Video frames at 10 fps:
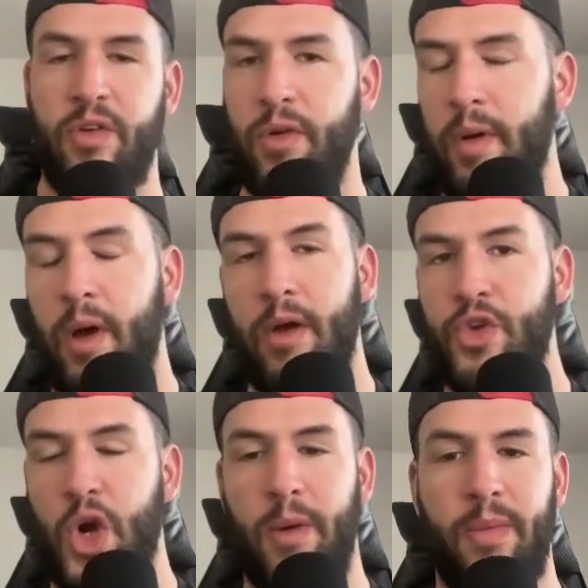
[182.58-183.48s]
you're a
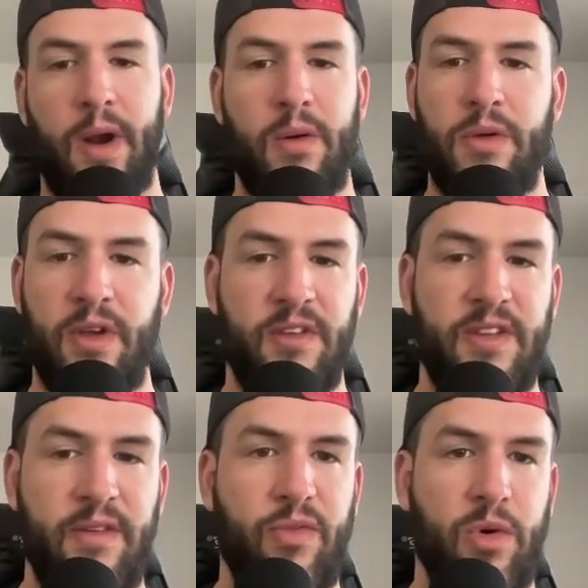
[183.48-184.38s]
chart bro, you can
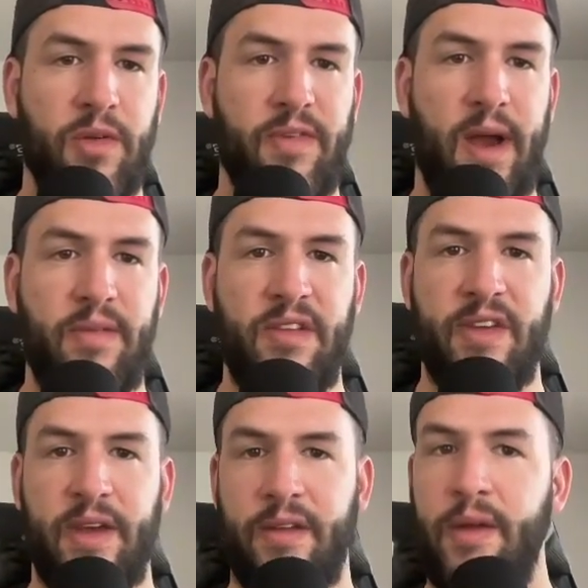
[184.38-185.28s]
see four to five he's
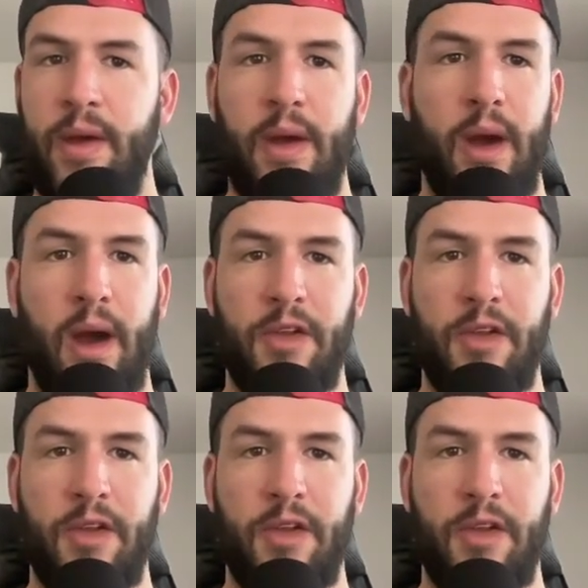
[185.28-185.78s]
hit. Uh,